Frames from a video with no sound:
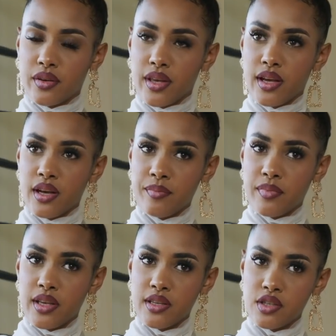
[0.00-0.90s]
Okay,
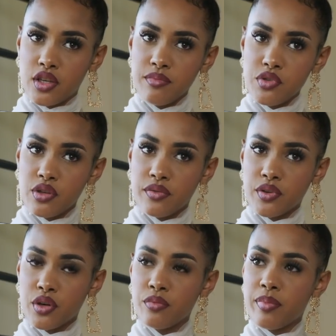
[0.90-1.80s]
in terms
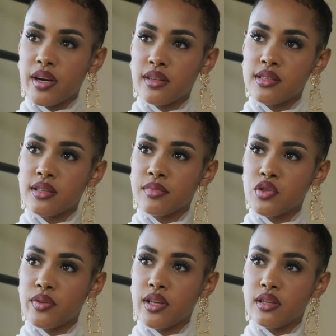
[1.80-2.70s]
of
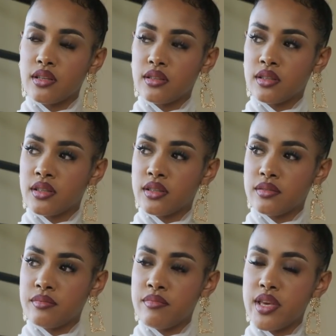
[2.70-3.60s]
co-parenting between
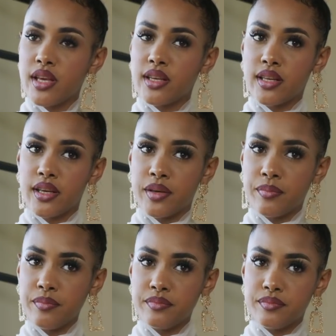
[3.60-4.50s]
me and
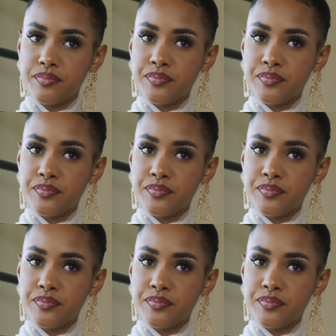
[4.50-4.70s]
him,